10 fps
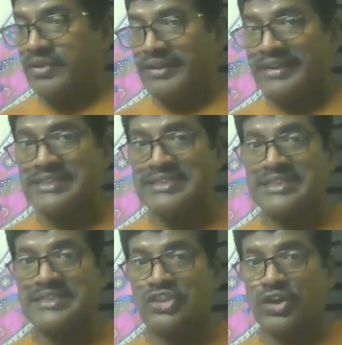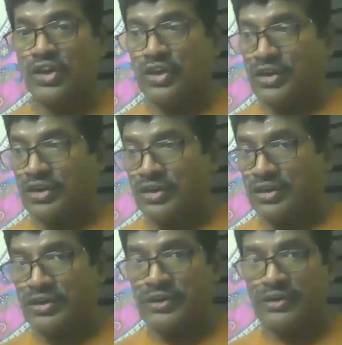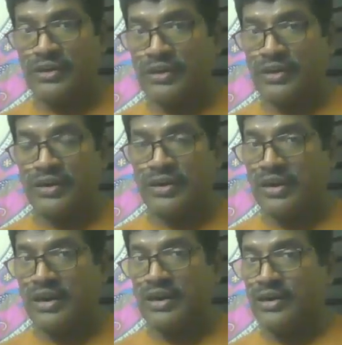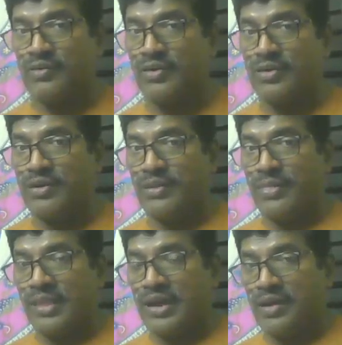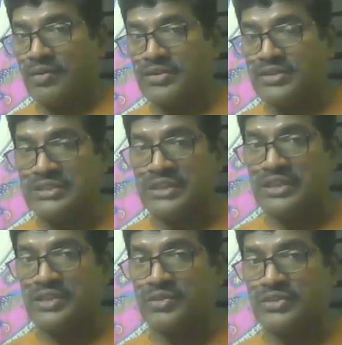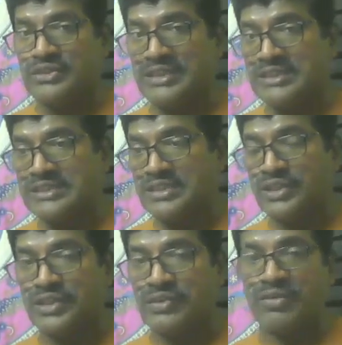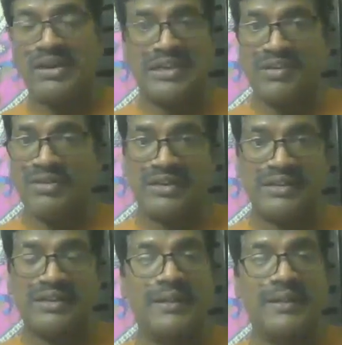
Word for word: weaknesses, or or, or, or your our your sins, or whatever.